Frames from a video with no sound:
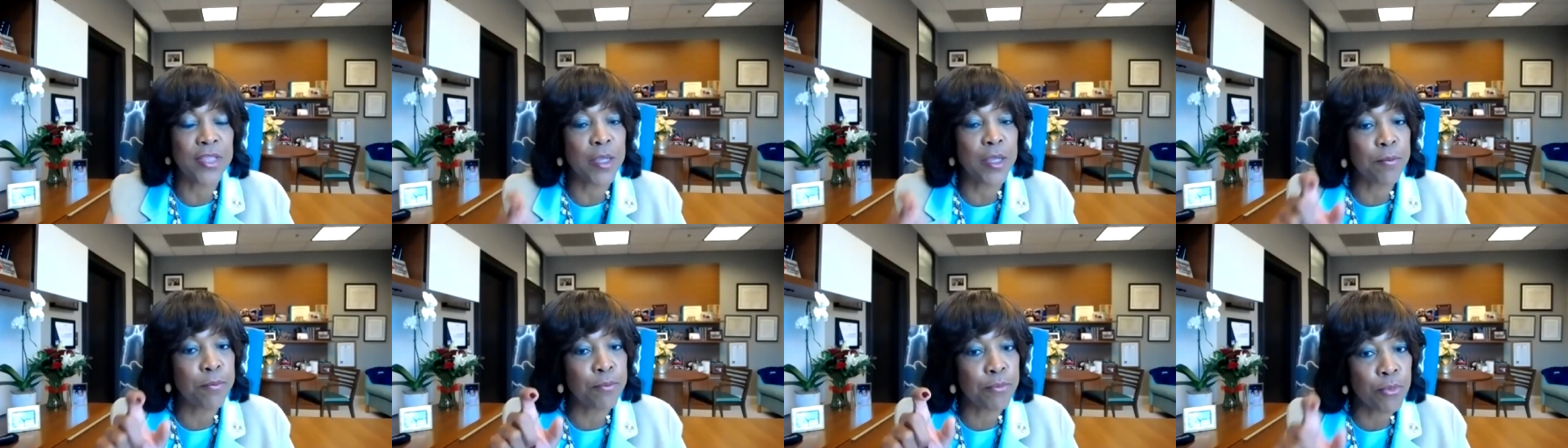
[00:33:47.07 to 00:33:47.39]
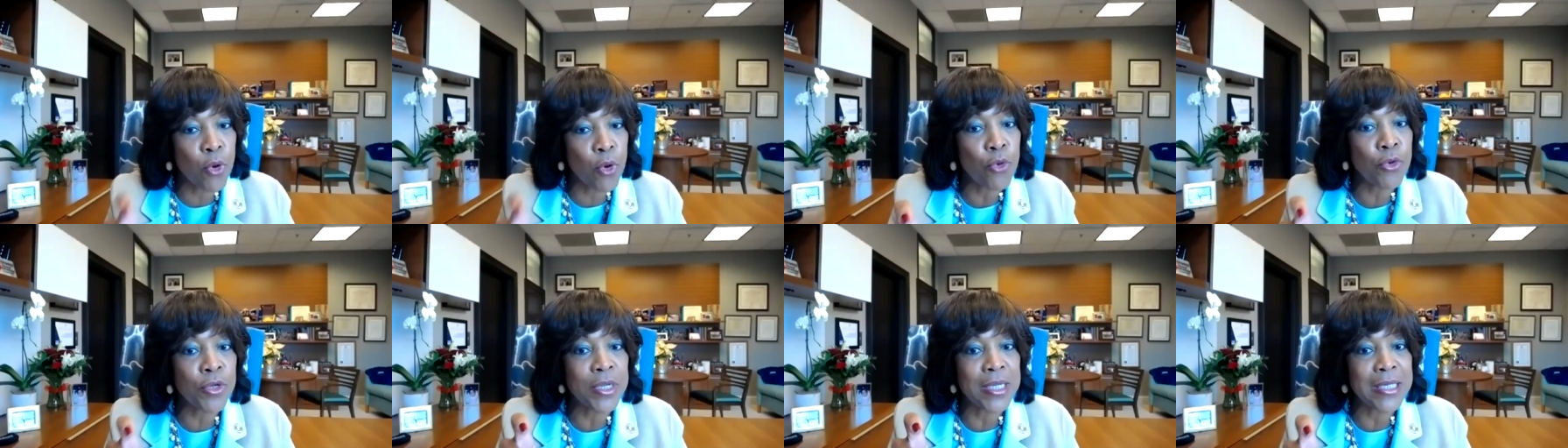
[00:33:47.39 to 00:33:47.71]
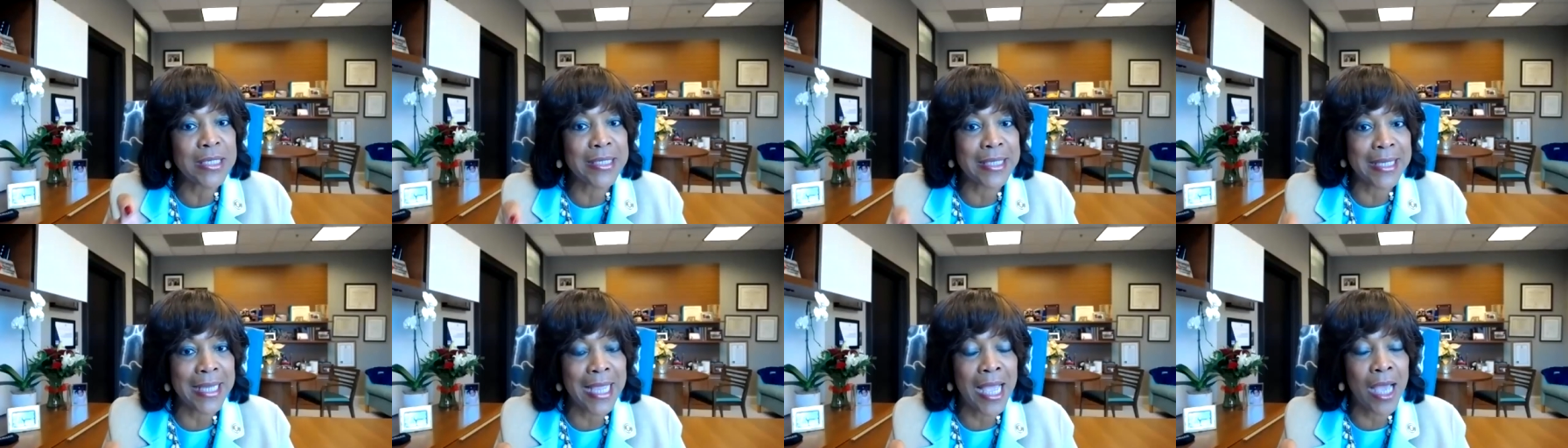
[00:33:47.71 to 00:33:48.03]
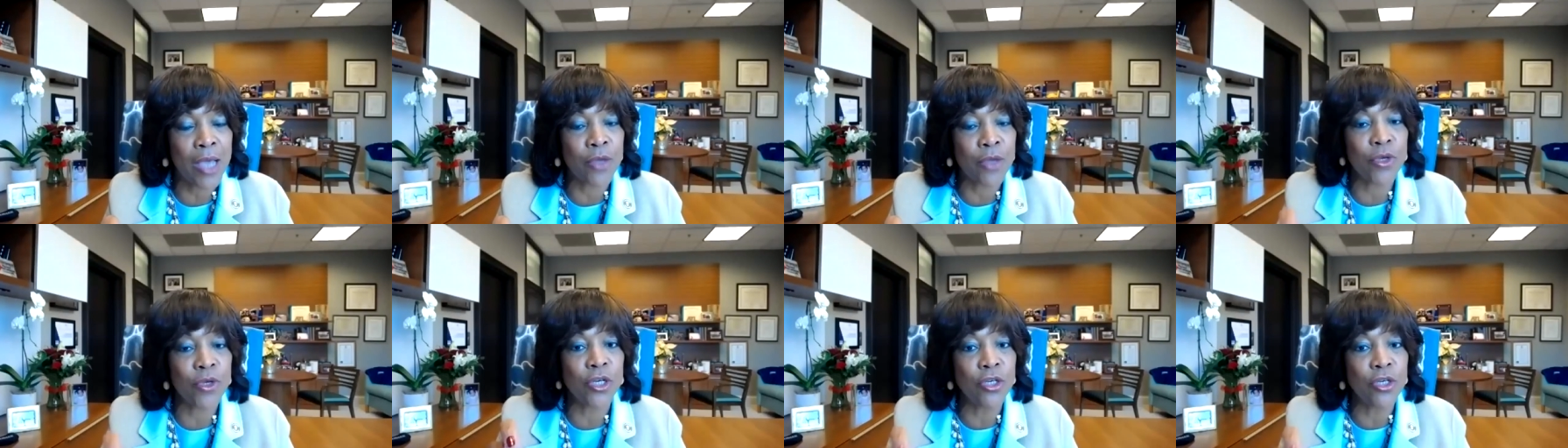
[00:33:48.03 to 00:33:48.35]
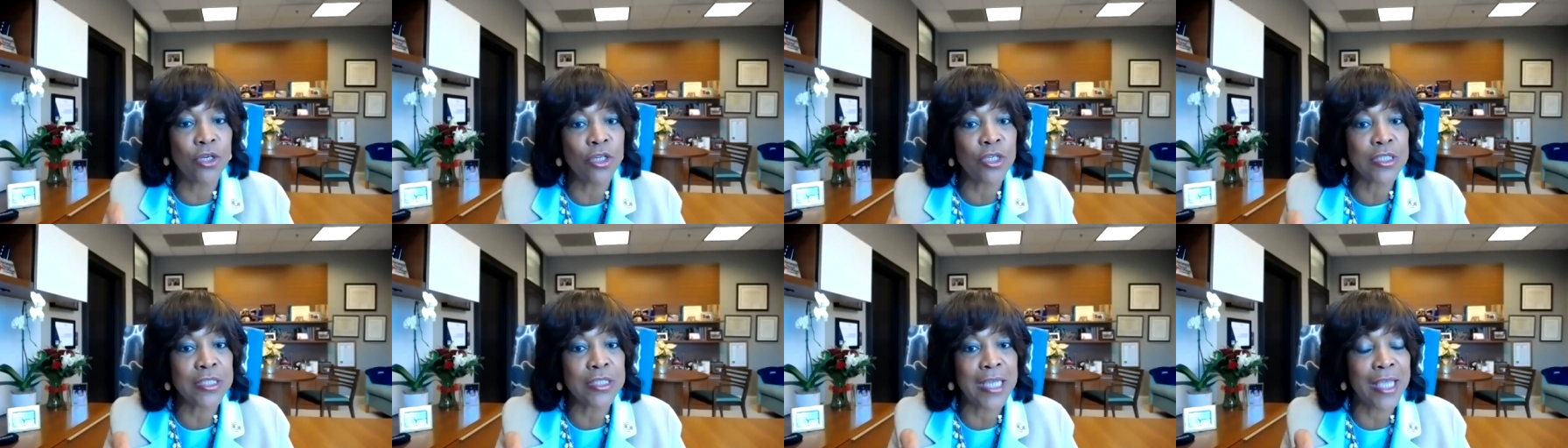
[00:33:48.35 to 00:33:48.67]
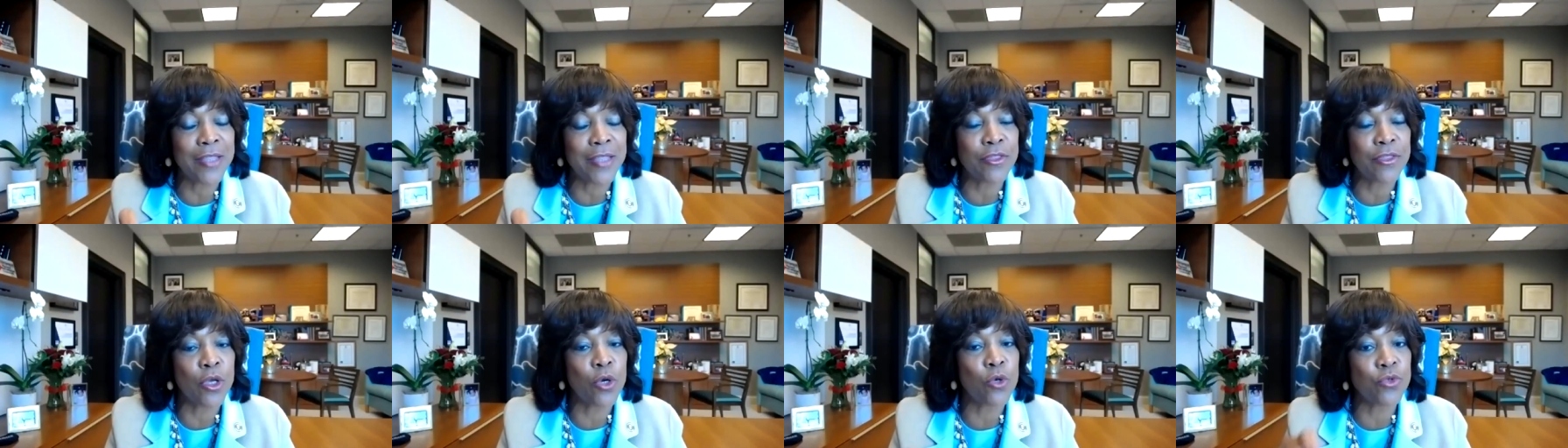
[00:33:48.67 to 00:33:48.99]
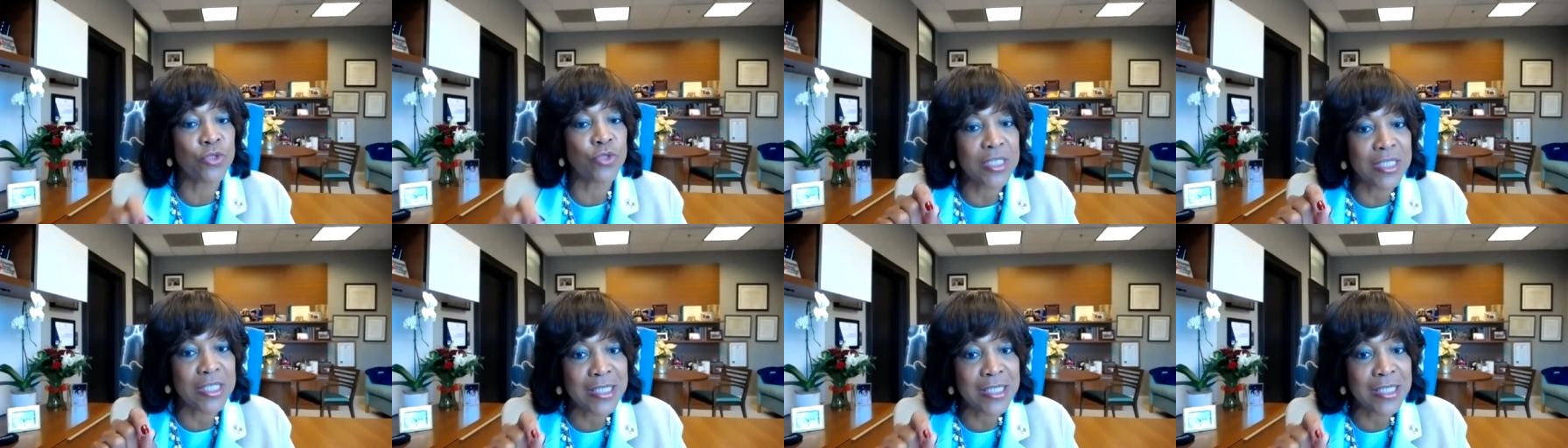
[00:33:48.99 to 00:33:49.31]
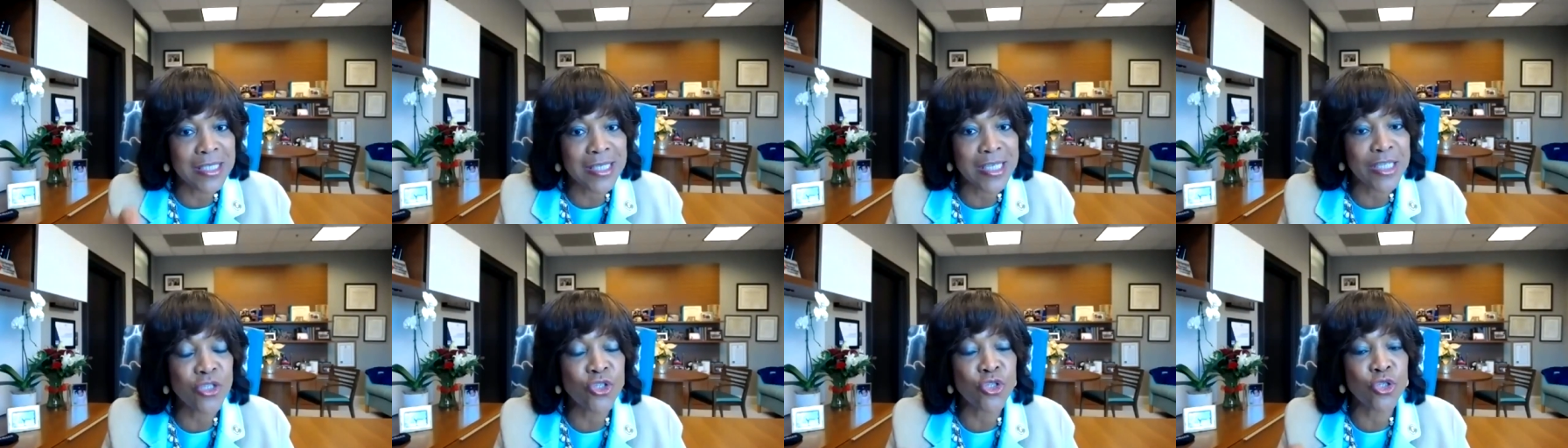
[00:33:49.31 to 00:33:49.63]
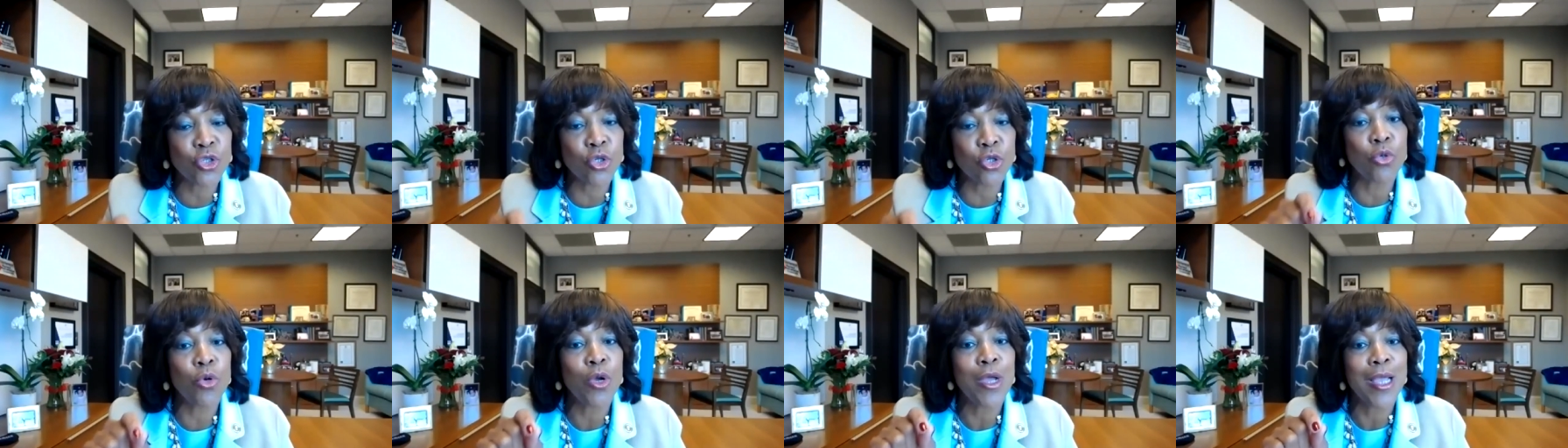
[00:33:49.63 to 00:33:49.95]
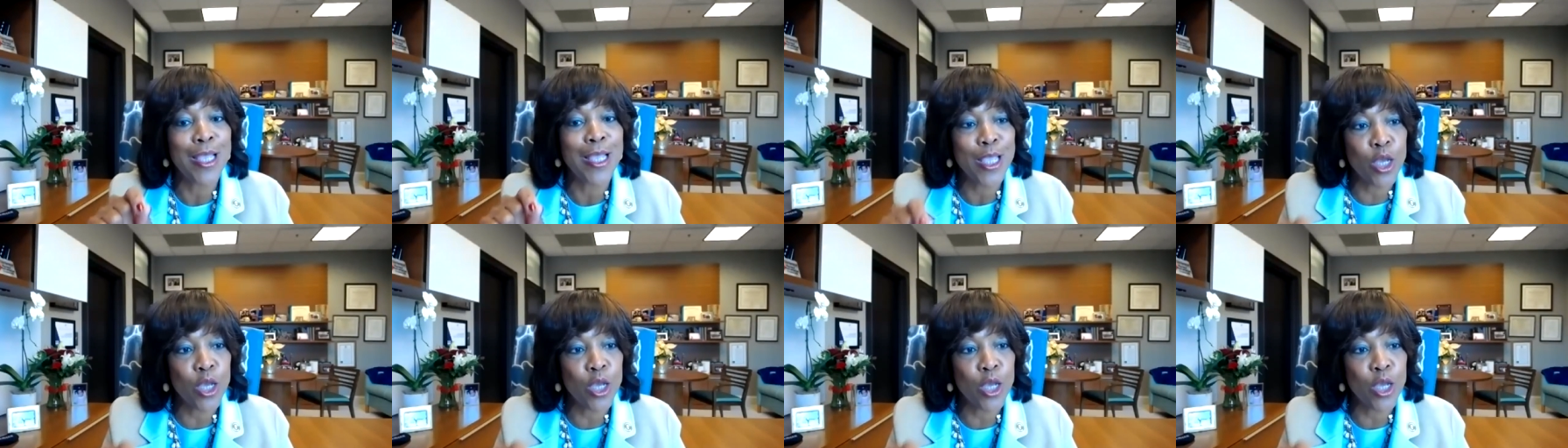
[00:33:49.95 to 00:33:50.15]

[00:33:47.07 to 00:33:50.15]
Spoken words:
they broke it down and looked at those essential